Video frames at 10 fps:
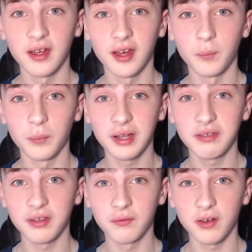played
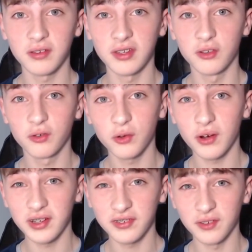the advantage for
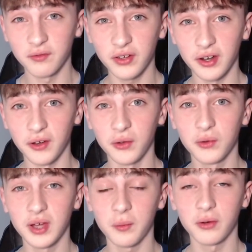Aston Villa, who
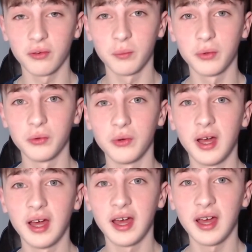kept hold of the ball,
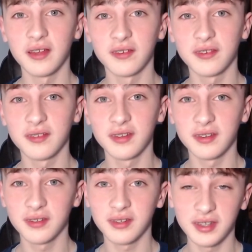as
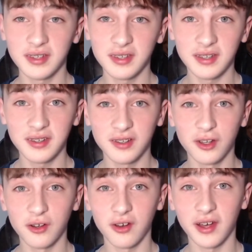it did
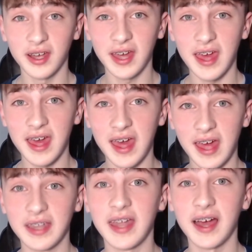look like
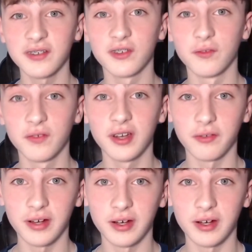an Aston Villa foul